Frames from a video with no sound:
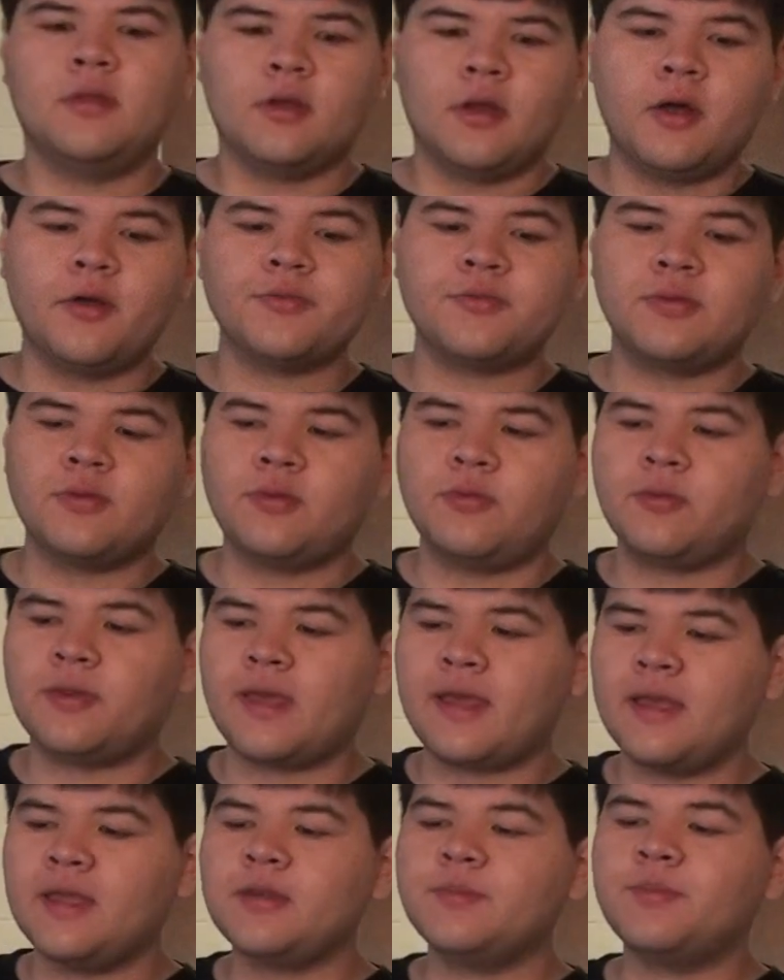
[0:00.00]
Also, you
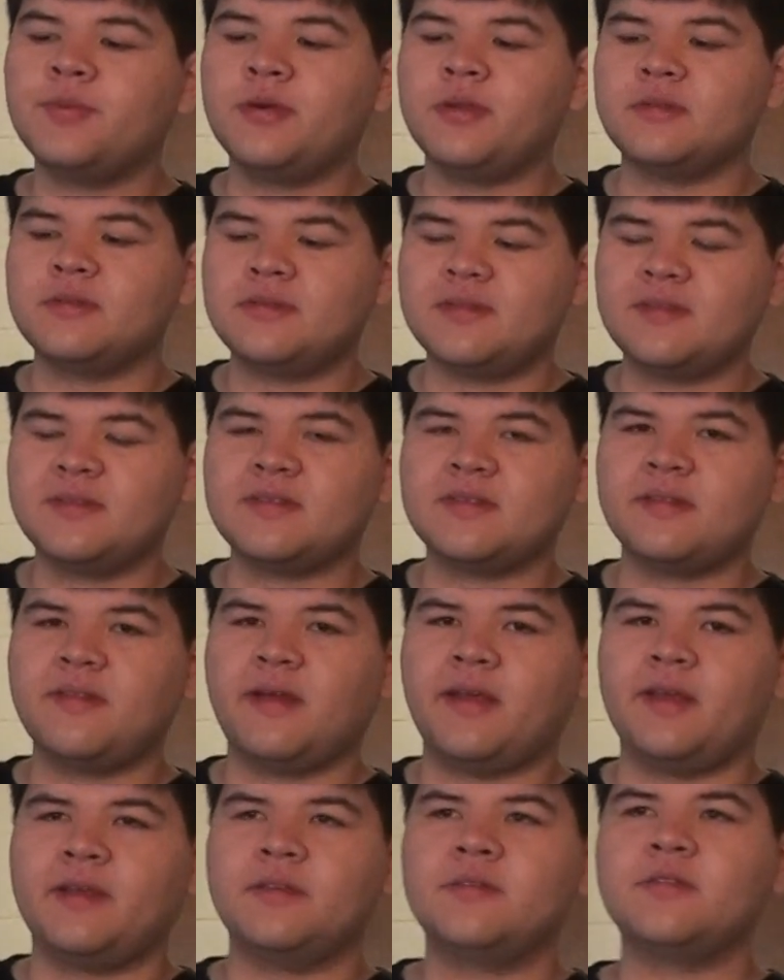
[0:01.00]
can put
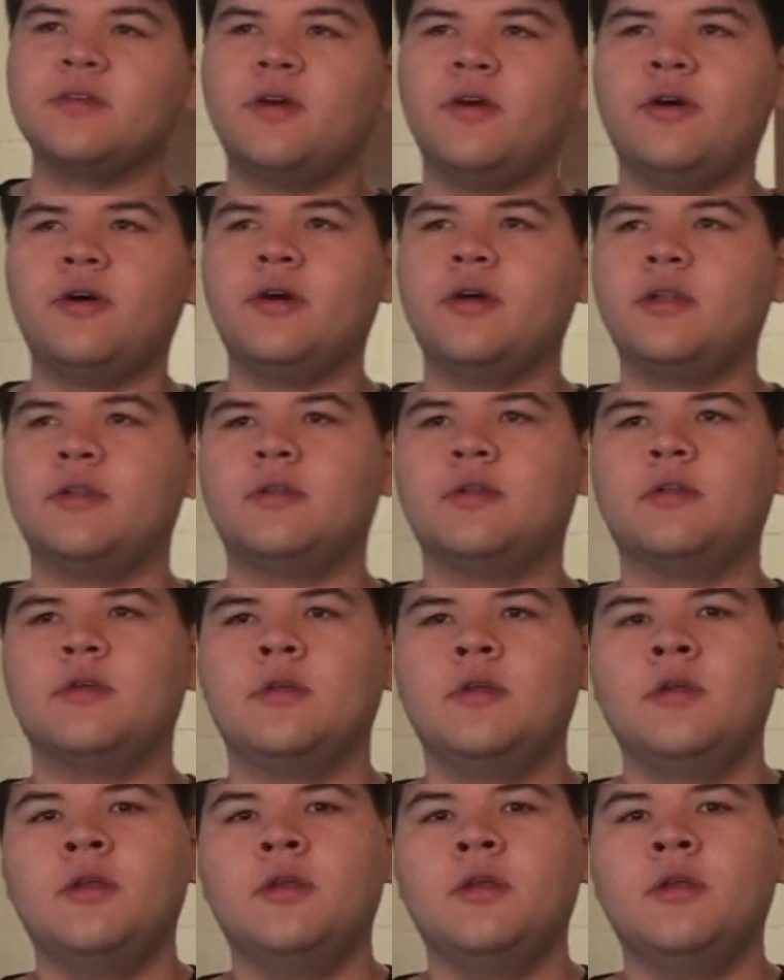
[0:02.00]
dislikes on